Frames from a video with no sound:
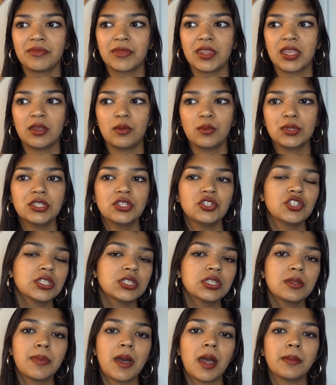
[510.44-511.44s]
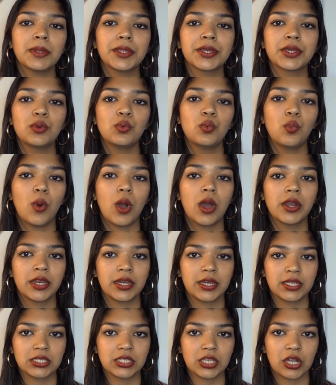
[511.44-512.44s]
It wasn't just the public who wanted
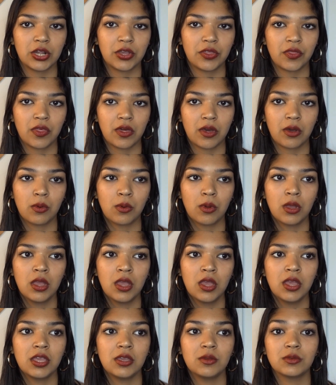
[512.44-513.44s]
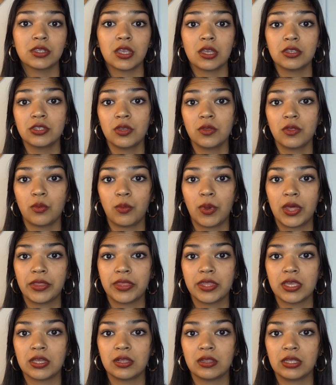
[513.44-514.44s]
his art, though. It was also the
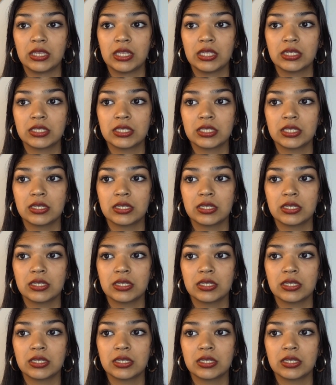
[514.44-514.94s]
wealthy elite.